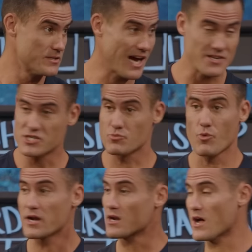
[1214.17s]
Not just
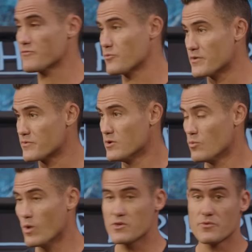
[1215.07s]
running off with
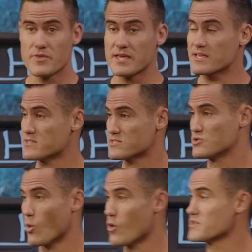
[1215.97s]
what you think is this
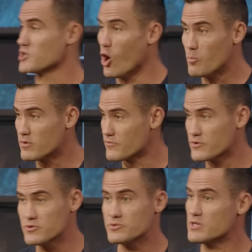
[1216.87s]
door that's open for
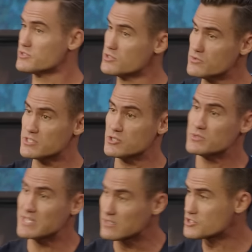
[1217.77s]
you. Do the due
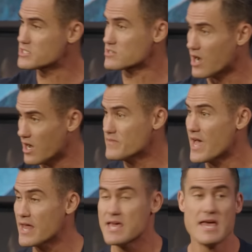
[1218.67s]
diligence on
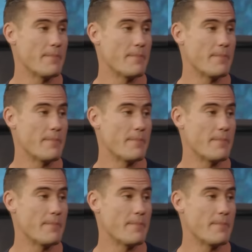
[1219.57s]
that.